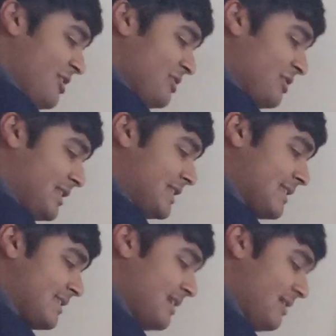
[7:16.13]
So this
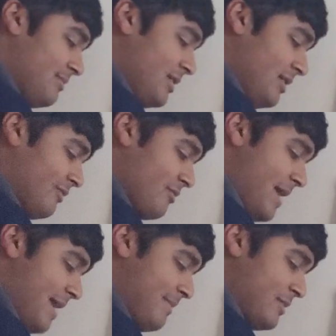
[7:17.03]
is the sum
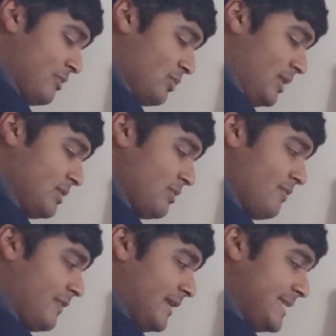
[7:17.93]
from m equals 1 to
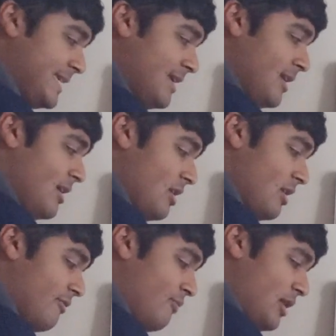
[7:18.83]
infinity
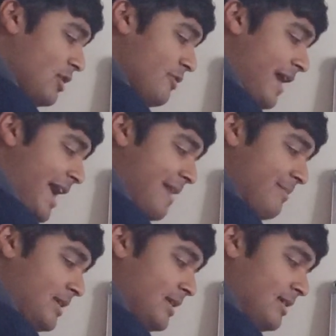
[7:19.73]
of 1 over
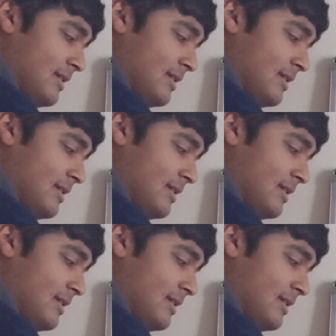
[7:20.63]
m